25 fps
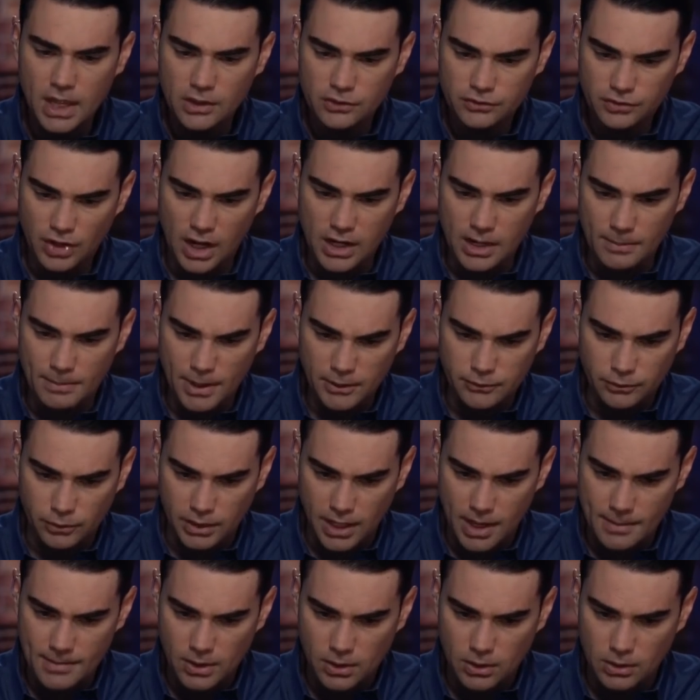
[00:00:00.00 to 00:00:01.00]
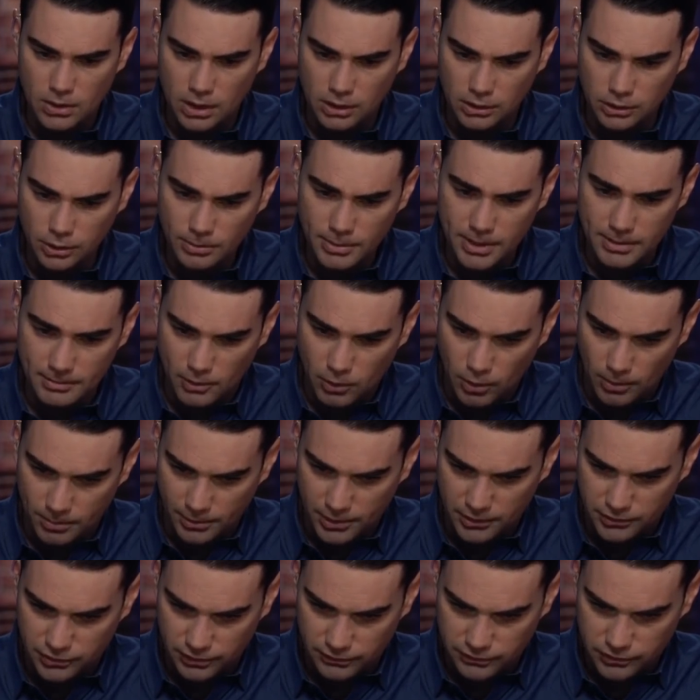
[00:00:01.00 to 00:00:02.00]
China Petrochemical, Aluminum
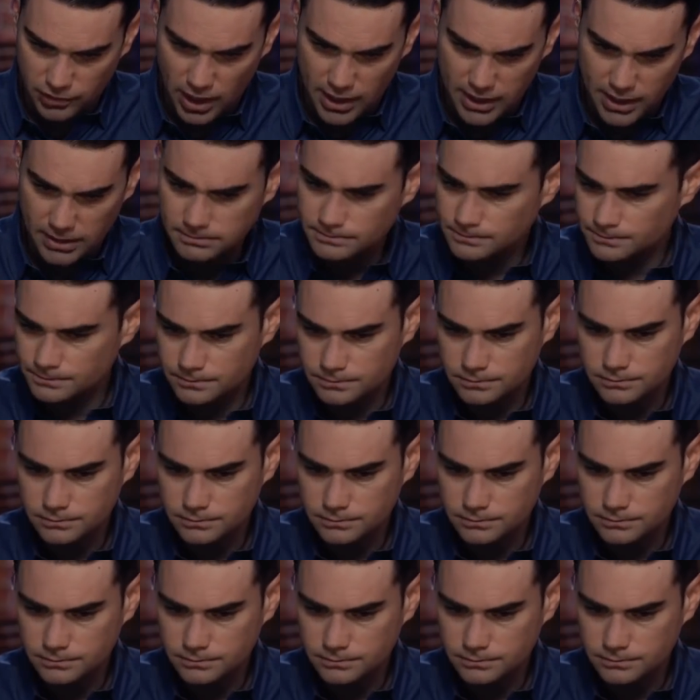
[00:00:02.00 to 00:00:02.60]
Corporation of China,